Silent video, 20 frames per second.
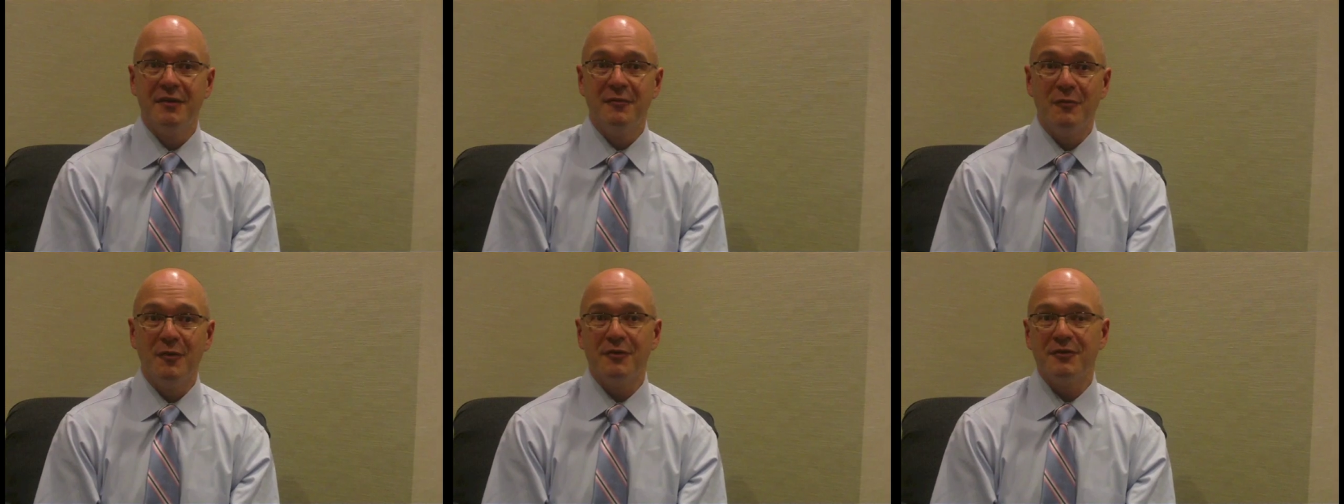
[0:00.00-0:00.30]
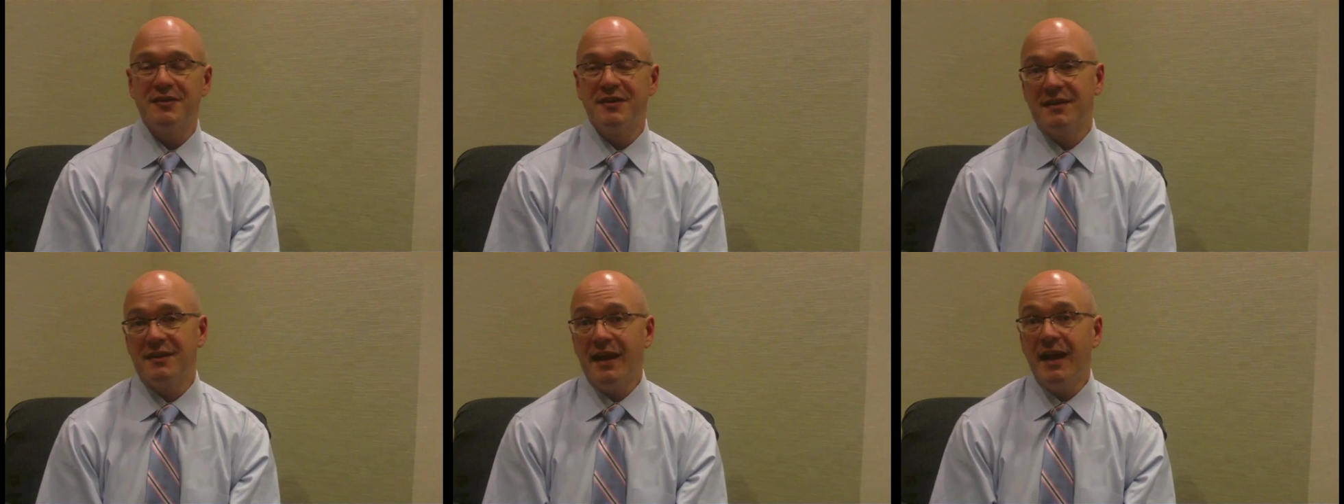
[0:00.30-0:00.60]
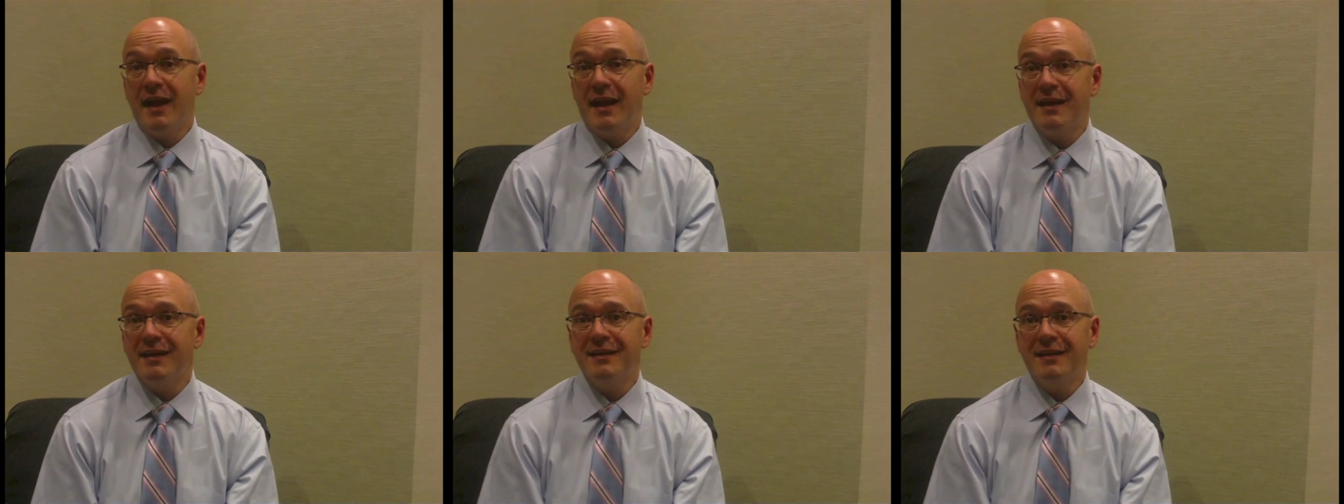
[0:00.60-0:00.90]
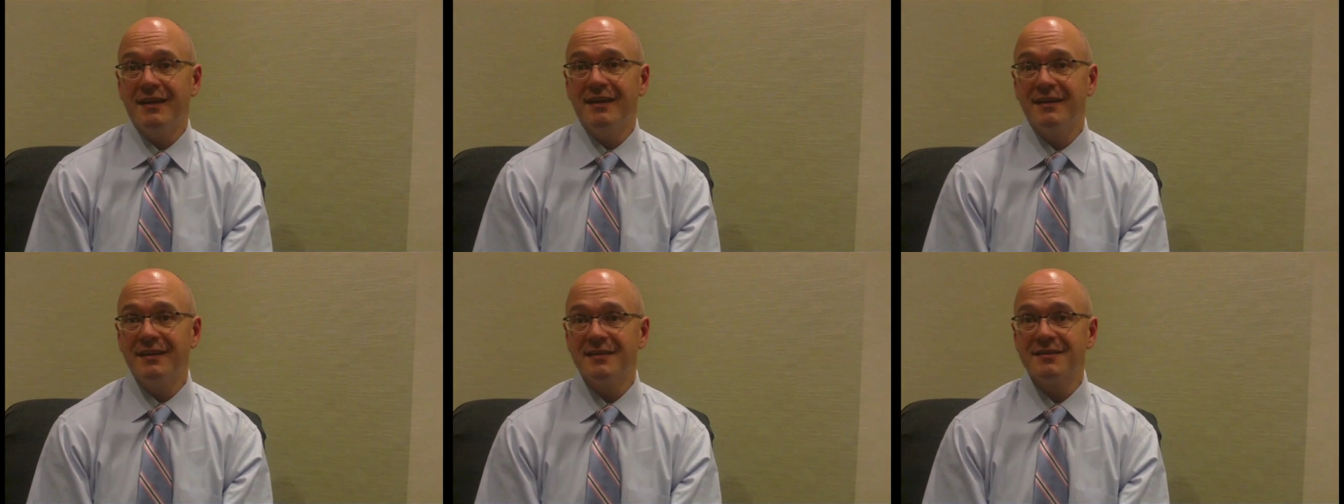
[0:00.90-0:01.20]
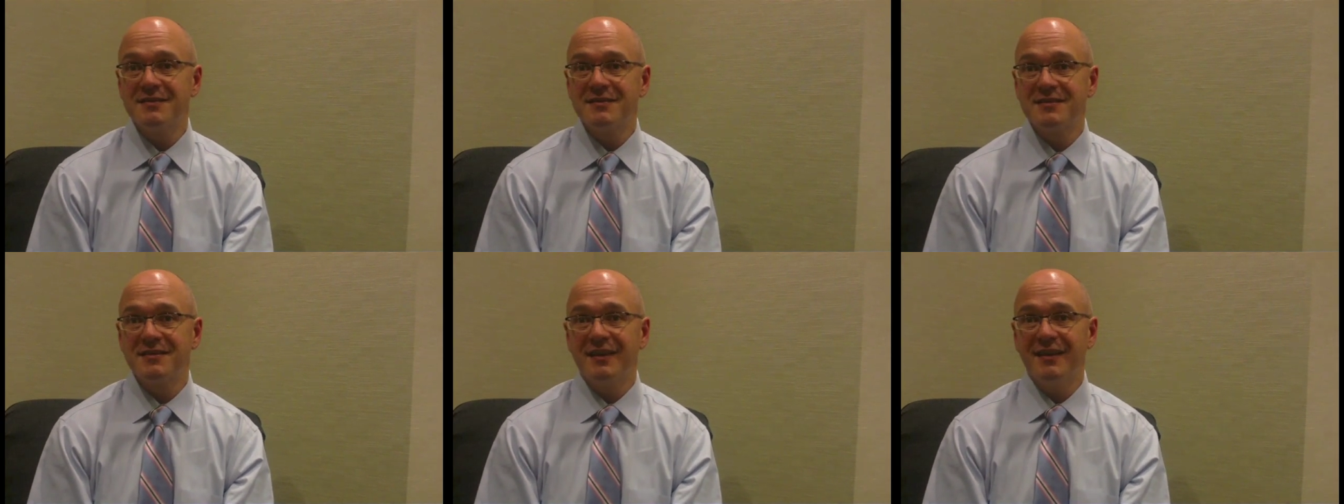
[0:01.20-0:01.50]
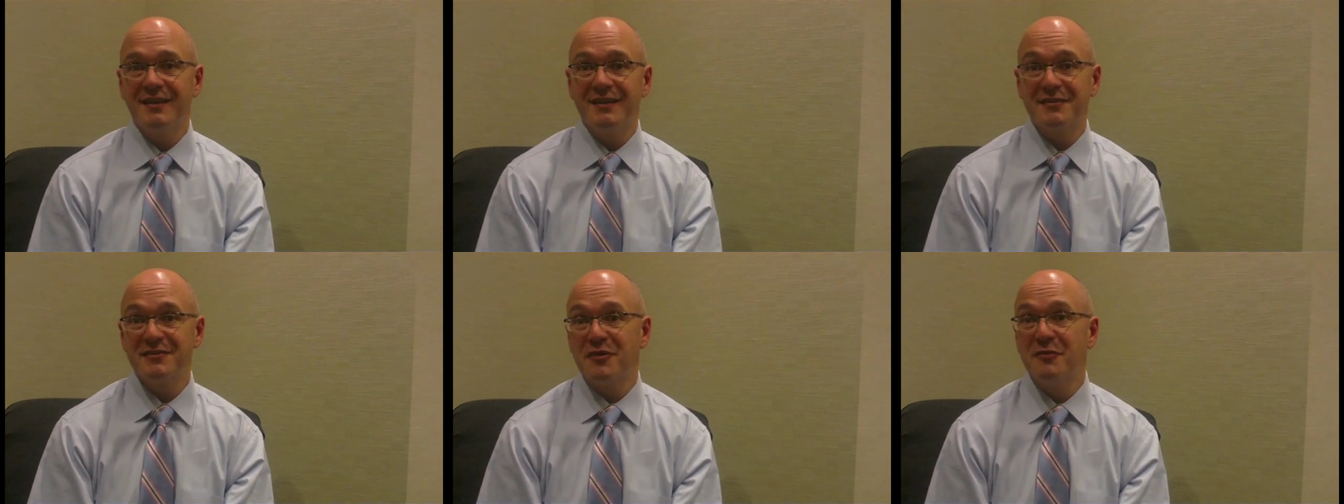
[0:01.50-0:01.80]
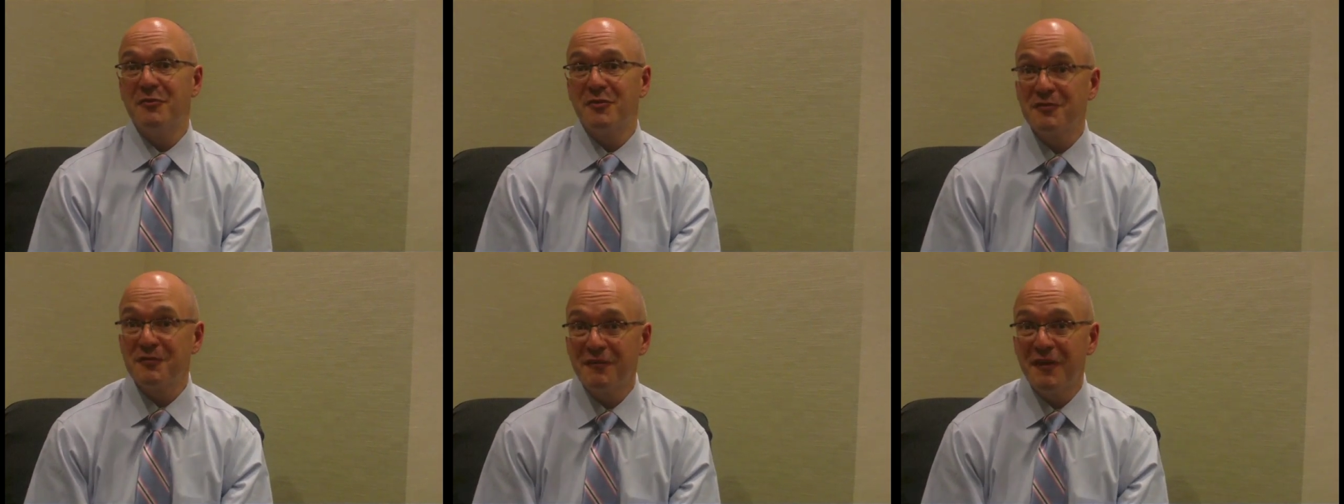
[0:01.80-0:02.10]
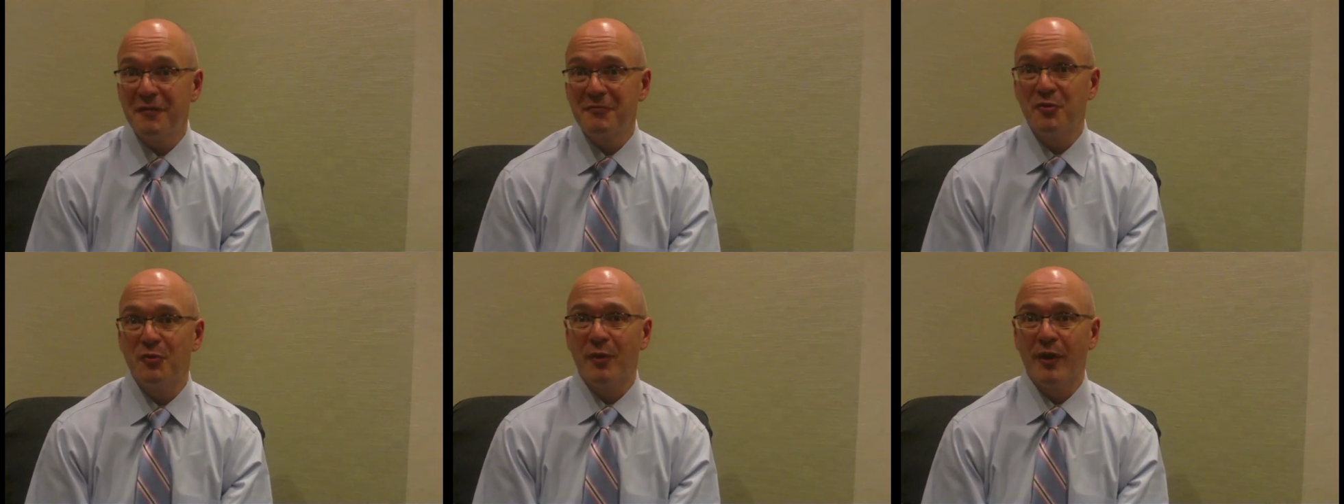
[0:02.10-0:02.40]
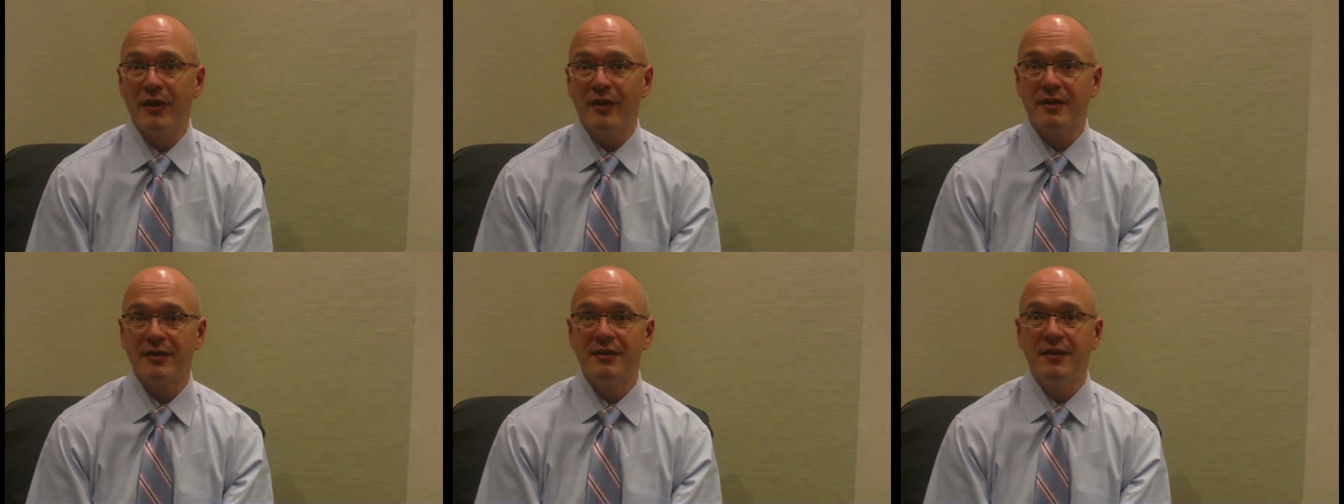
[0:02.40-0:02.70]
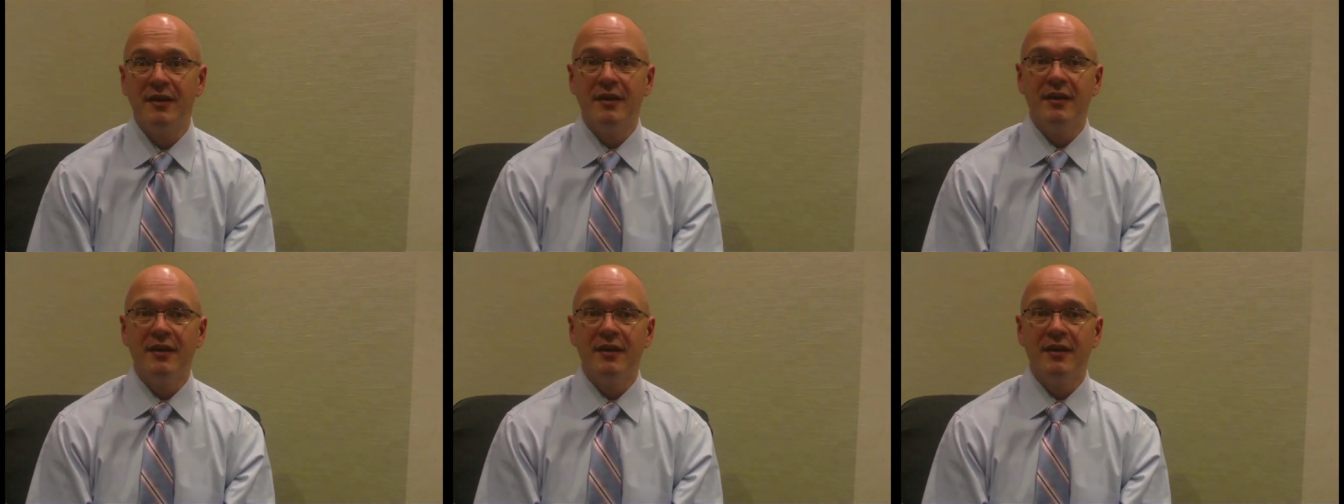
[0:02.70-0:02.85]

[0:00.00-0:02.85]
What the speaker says: Well, today, and it's almost February,